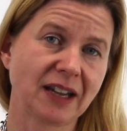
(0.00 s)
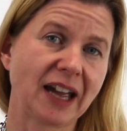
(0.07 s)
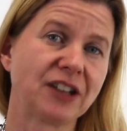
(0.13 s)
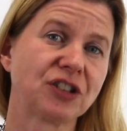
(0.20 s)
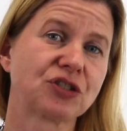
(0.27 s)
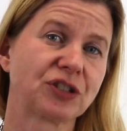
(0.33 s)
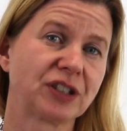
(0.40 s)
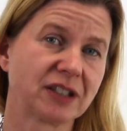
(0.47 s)

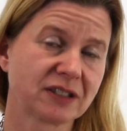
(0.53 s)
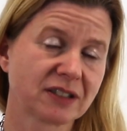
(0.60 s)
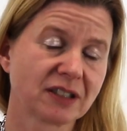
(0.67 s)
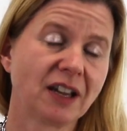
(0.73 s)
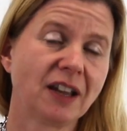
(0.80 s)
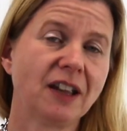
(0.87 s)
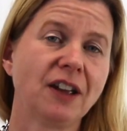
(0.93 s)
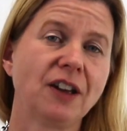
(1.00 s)
entrance
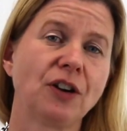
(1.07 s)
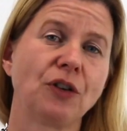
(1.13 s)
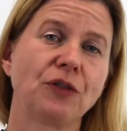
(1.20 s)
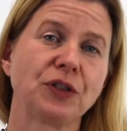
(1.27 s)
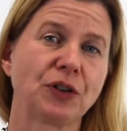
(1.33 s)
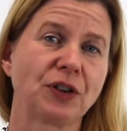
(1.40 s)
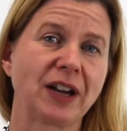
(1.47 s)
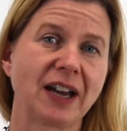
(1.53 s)
of
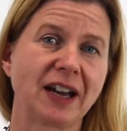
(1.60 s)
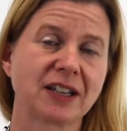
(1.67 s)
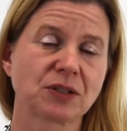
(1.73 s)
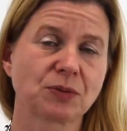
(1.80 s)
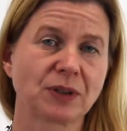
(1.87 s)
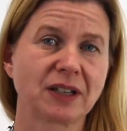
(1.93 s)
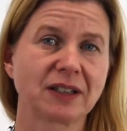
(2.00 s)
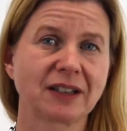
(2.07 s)
your ass
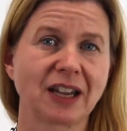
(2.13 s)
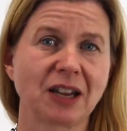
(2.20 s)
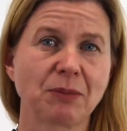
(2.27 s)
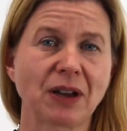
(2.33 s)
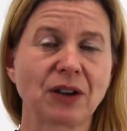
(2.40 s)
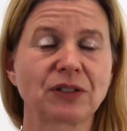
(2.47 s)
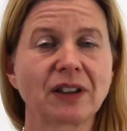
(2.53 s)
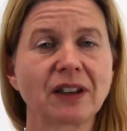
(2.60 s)
where it came
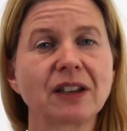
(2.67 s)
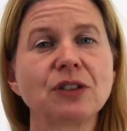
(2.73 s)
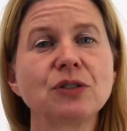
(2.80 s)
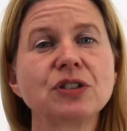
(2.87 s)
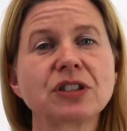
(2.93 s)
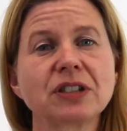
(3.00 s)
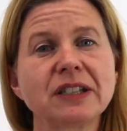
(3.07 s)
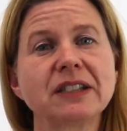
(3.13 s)
out. And then
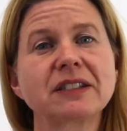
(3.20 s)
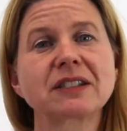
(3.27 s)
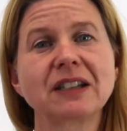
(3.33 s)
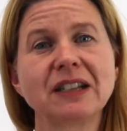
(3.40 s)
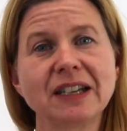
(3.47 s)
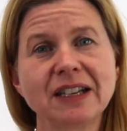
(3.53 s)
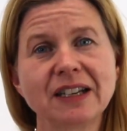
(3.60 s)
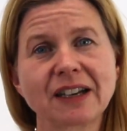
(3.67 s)
usually it's
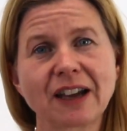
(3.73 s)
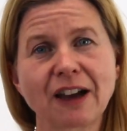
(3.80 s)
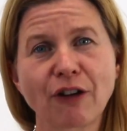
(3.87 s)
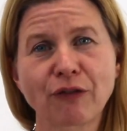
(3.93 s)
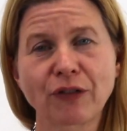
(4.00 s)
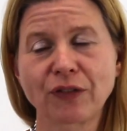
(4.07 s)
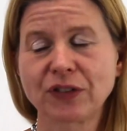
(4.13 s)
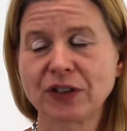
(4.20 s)
clean
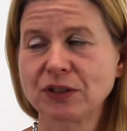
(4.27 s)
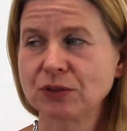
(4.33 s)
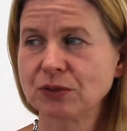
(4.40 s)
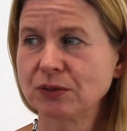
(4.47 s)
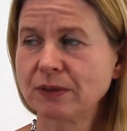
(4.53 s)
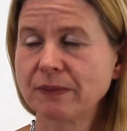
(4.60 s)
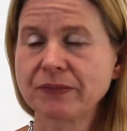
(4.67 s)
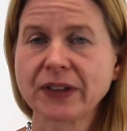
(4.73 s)
enough if you
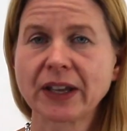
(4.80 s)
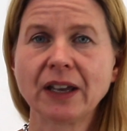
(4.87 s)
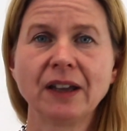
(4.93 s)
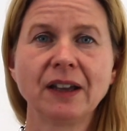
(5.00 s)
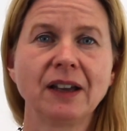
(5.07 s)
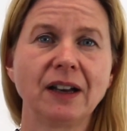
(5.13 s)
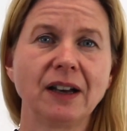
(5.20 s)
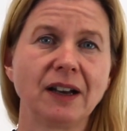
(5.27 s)
do
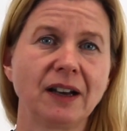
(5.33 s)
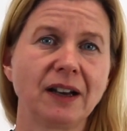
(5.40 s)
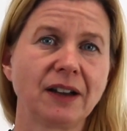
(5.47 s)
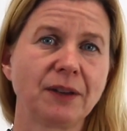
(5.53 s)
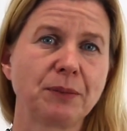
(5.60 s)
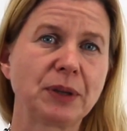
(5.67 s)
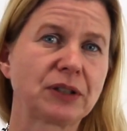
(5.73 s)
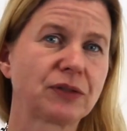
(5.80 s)
a
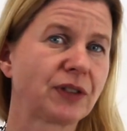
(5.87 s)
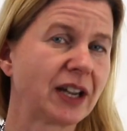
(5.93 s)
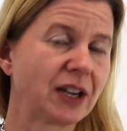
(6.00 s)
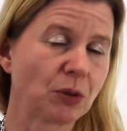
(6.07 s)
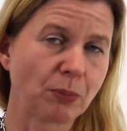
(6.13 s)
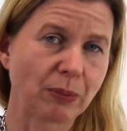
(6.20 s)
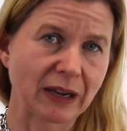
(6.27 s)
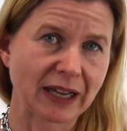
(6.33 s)
bit of
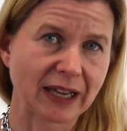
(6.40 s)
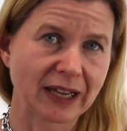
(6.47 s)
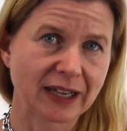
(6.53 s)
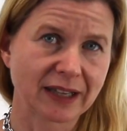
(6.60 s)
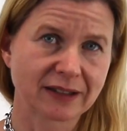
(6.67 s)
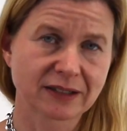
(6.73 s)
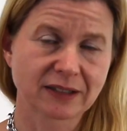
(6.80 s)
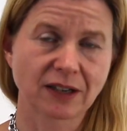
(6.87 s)
anal play
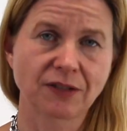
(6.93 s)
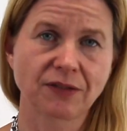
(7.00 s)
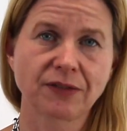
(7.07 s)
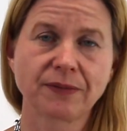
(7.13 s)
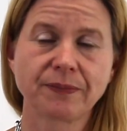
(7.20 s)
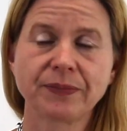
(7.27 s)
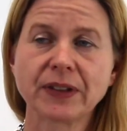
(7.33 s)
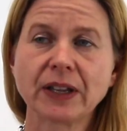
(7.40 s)
and stuff.
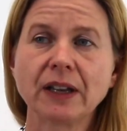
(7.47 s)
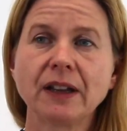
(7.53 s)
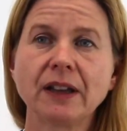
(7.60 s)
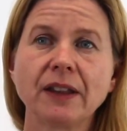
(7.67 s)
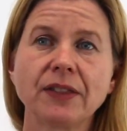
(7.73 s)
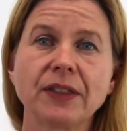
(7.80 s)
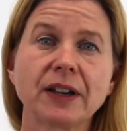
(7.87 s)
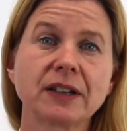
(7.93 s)

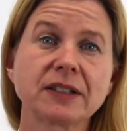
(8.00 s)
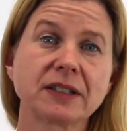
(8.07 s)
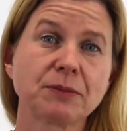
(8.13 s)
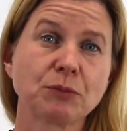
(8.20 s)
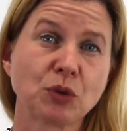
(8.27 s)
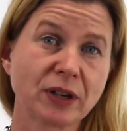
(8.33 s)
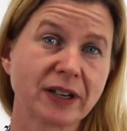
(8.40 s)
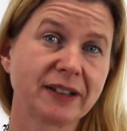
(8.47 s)
There's a
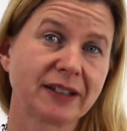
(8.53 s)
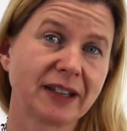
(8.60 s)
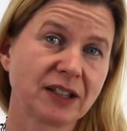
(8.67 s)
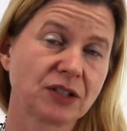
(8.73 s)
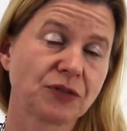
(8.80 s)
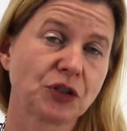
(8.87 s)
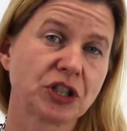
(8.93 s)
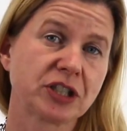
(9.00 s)
more
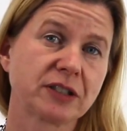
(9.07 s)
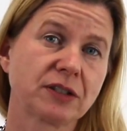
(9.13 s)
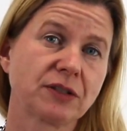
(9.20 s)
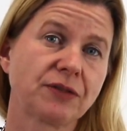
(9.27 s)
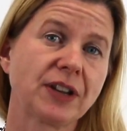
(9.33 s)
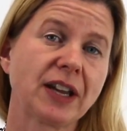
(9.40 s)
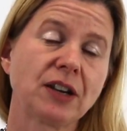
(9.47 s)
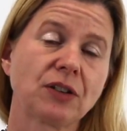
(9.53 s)
intense version
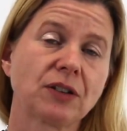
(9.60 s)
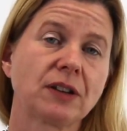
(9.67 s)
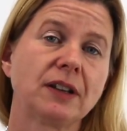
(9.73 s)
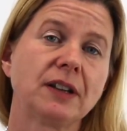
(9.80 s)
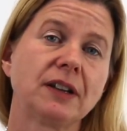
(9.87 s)
of anal